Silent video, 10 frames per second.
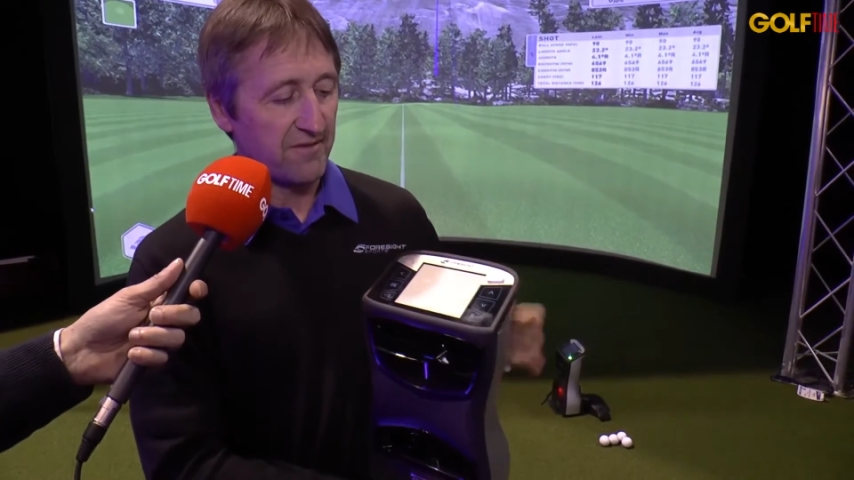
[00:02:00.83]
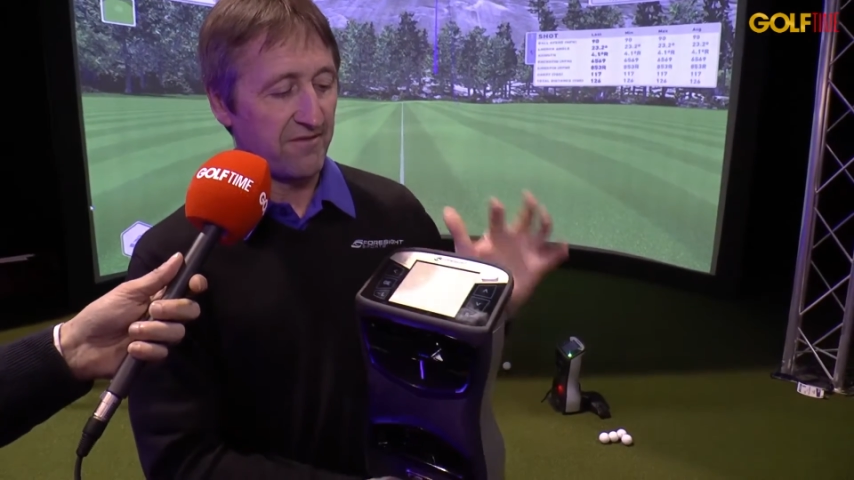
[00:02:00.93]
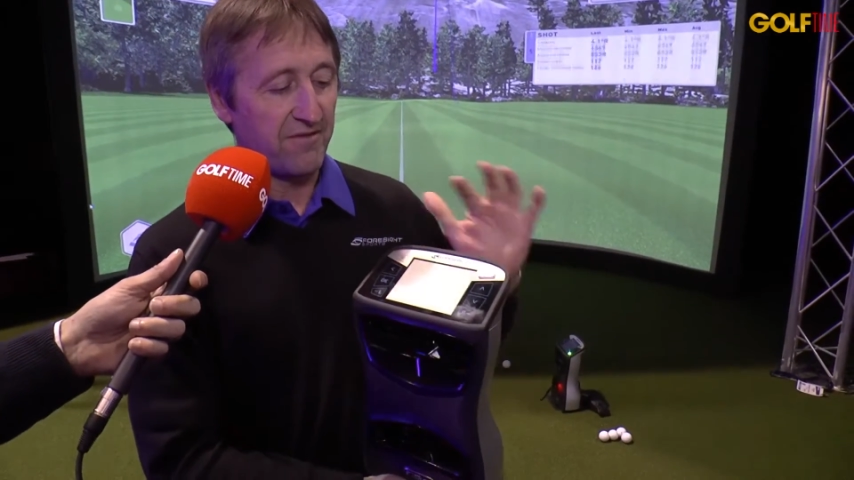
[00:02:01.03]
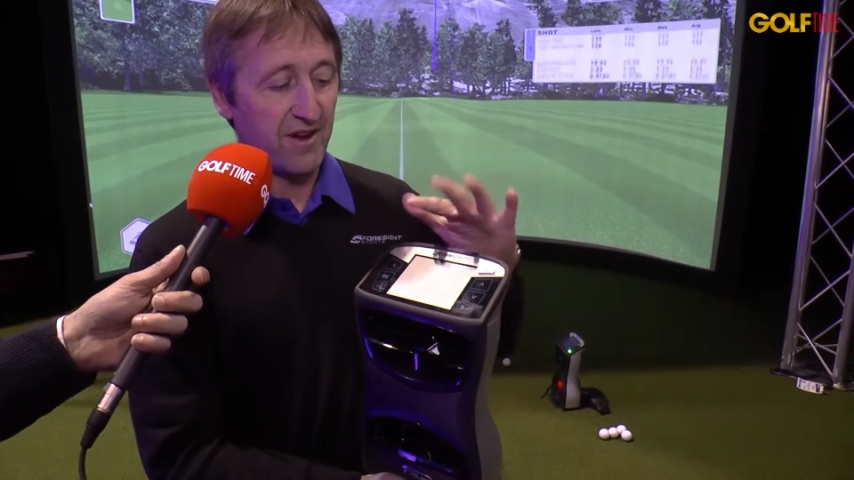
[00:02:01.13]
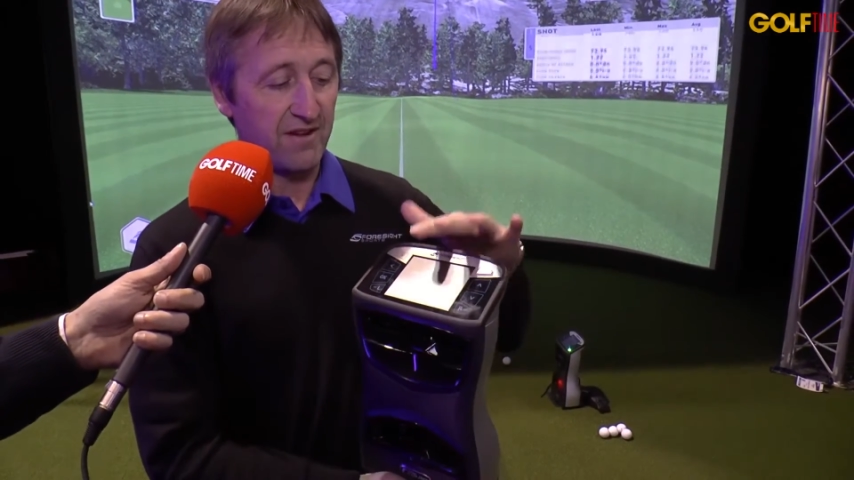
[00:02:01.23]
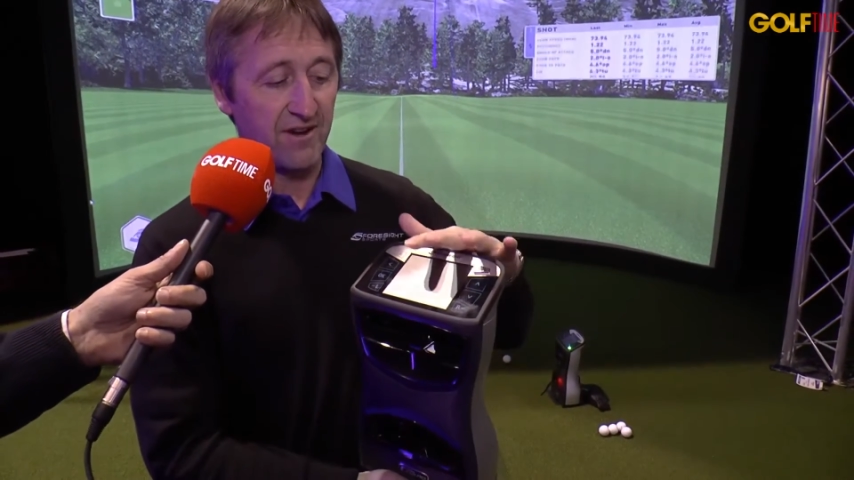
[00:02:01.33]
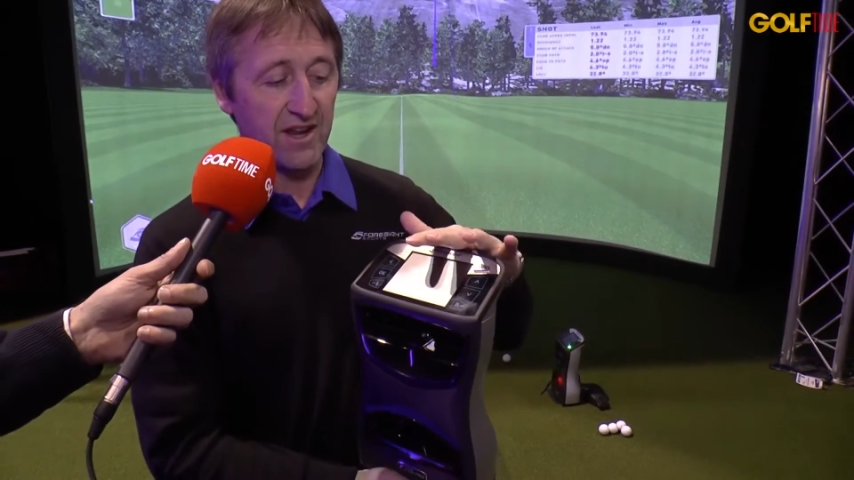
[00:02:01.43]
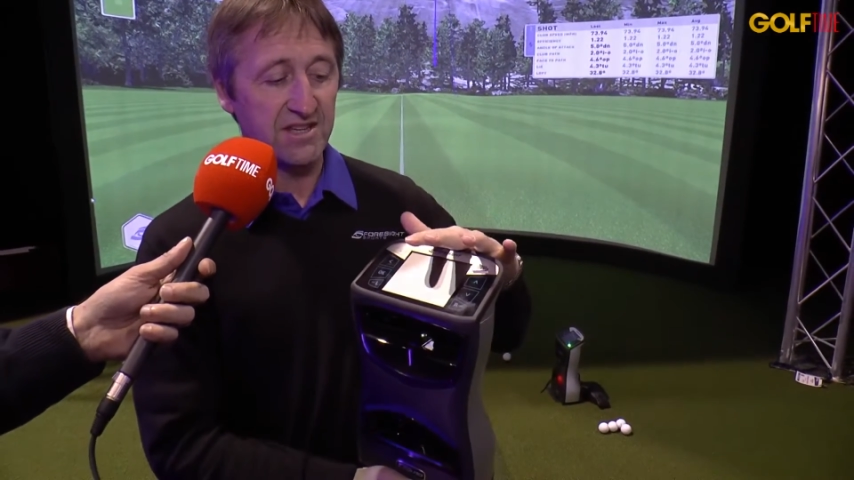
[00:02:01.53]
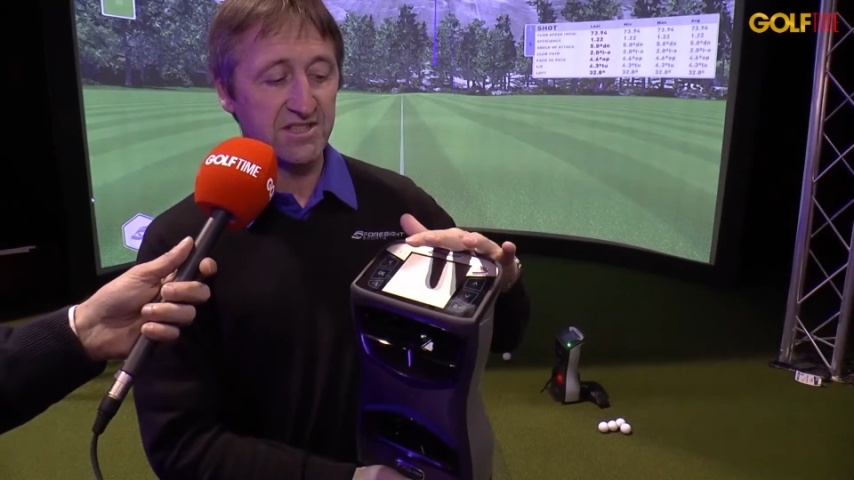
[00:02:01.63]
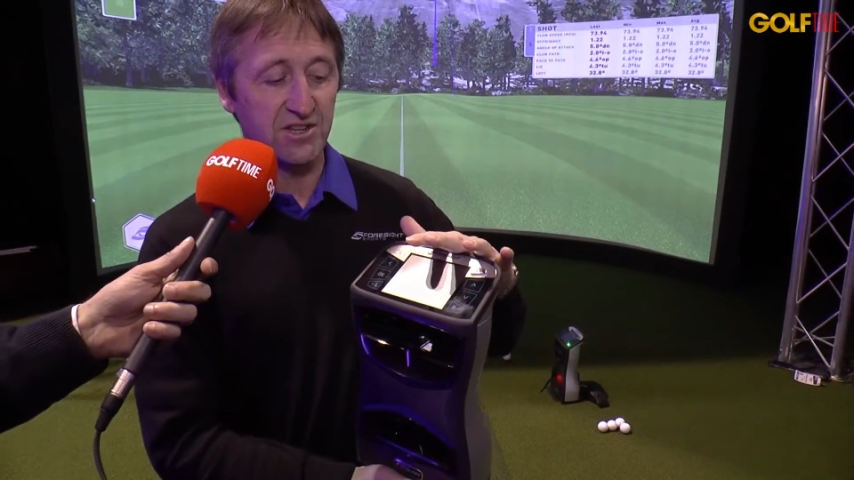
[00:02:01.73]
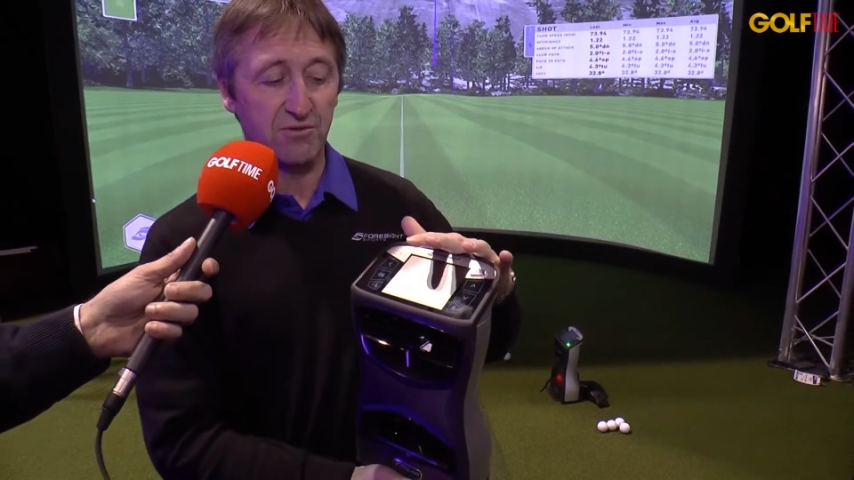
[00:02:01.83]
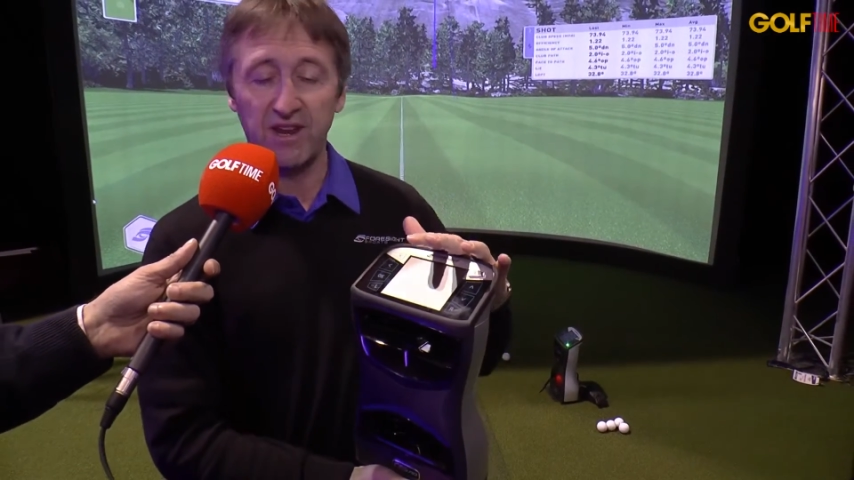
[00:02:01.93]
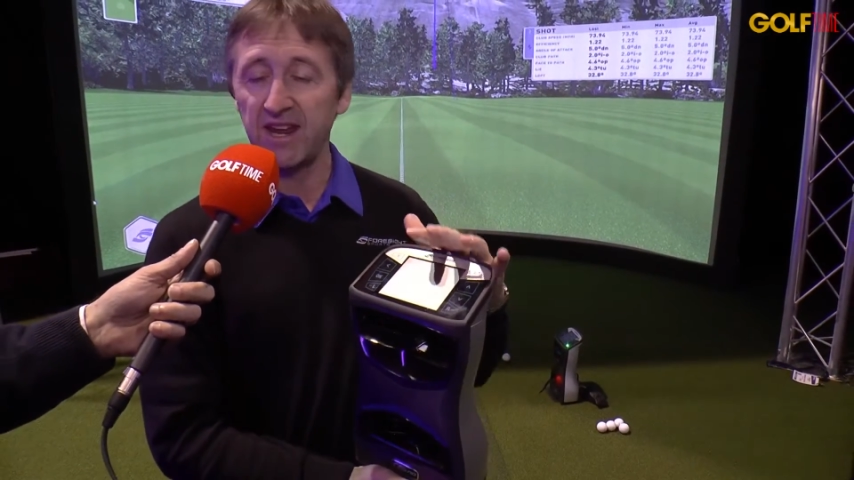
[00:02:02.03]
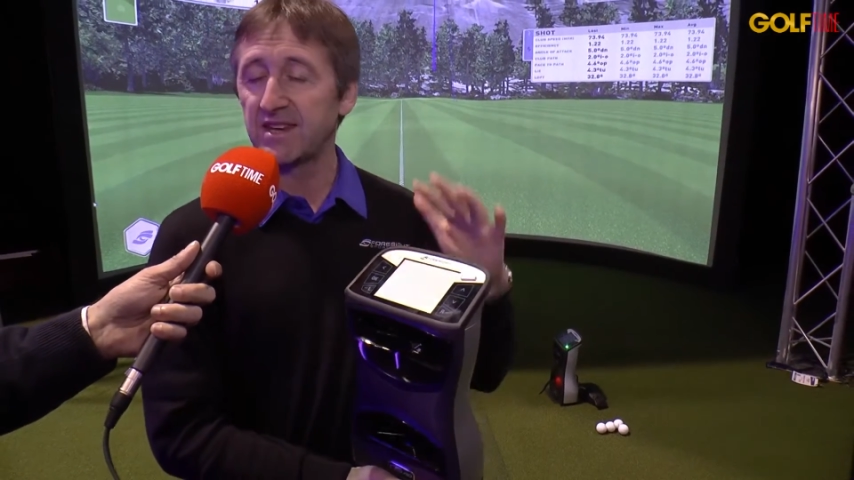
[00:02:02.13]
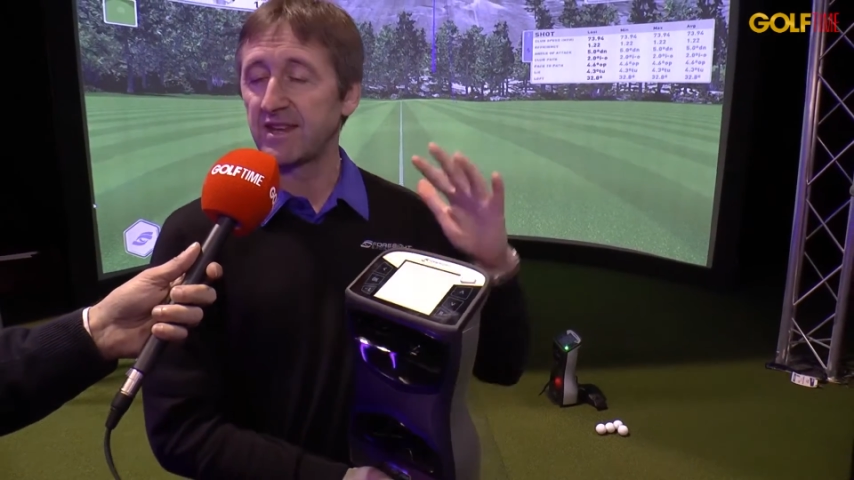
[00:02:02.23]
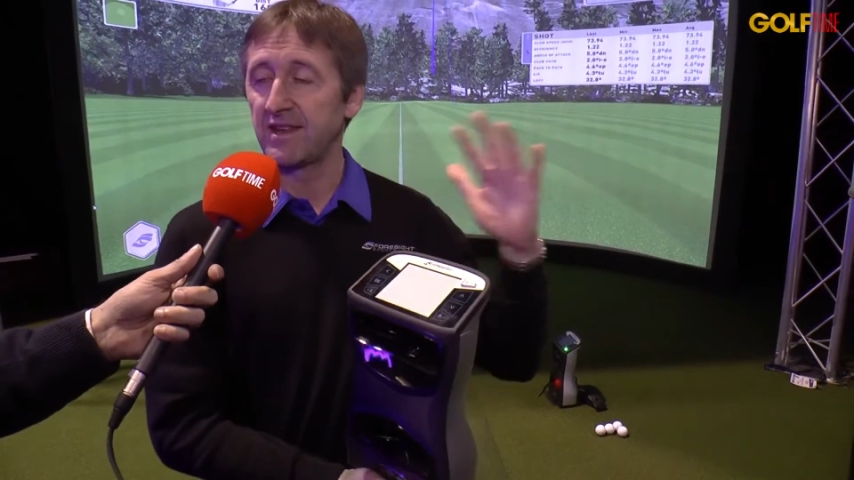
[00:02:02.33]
very, very easy to read